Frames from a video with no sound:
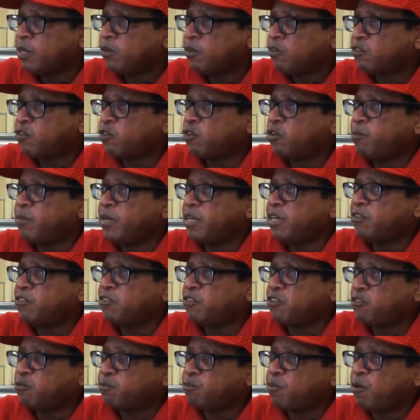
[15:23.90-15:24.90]
So the
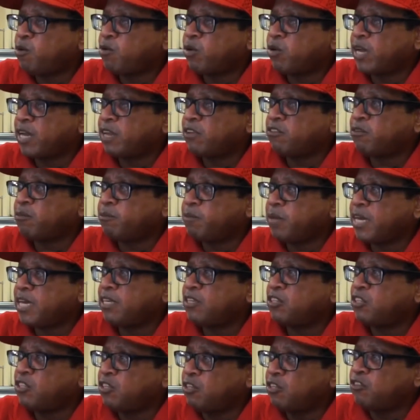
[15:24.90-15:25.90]
minister spoke as a
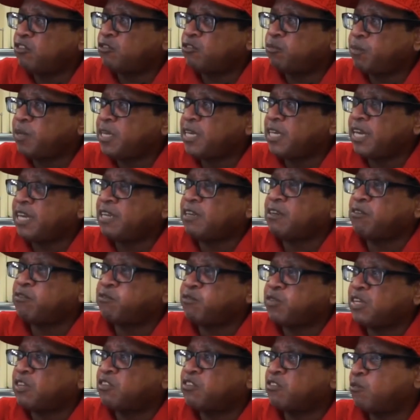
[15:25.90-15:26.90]
man should speak in
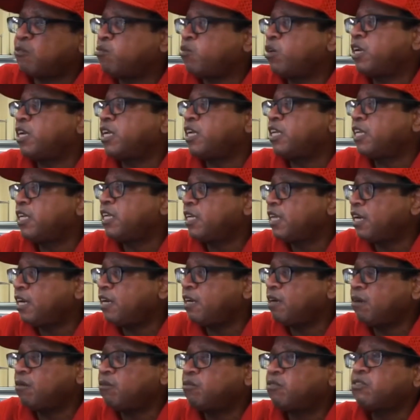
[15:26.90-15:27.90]
defense of one that he
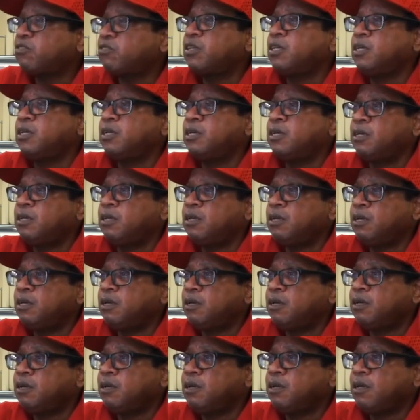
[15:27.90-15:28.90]
loves.
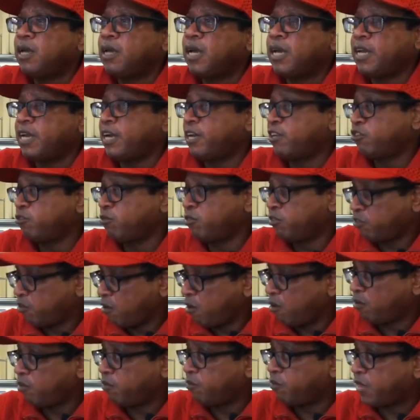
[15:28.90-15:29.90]
And as a
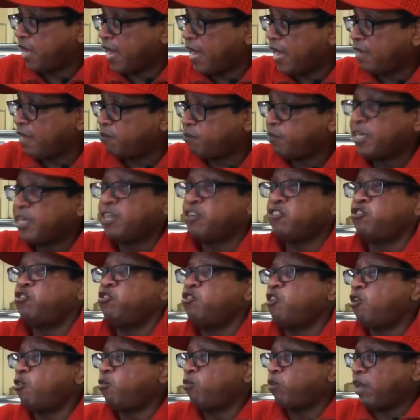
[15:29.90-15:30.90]
result of that,
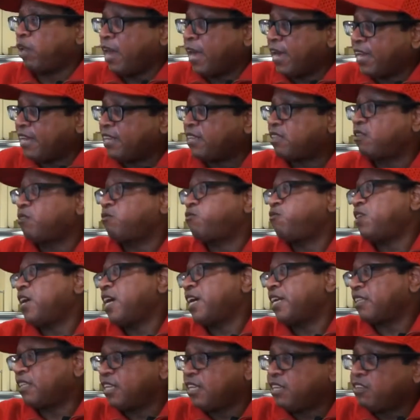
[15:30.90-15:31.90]
because you don't like the
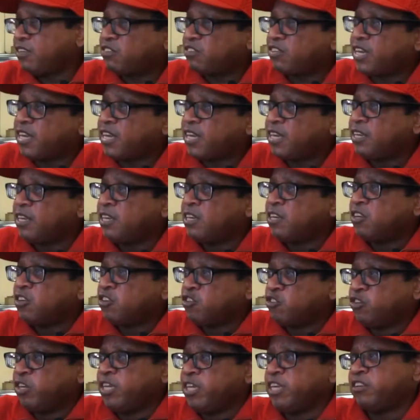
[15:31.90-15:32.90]
fact that he said
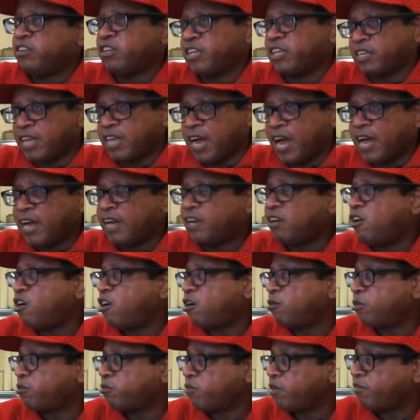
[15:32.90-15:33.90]
you need to
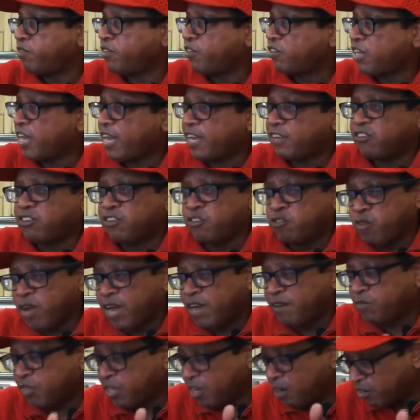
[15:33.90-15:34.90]
dialogue with Reverend Jackson, you
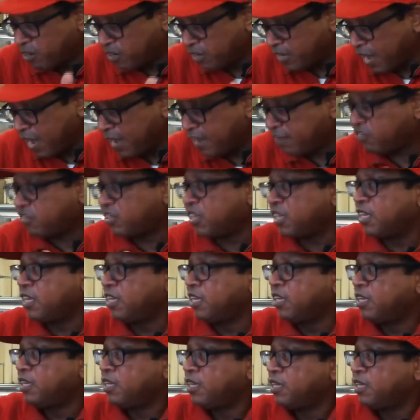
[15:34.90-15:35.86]
have the audacity